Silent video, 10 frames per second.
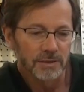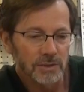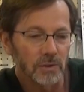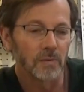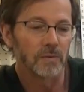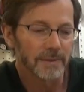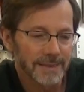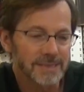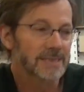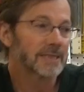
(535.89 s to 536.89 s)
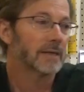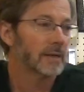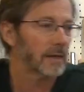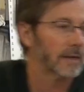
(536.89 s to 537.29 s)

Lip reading: So let's see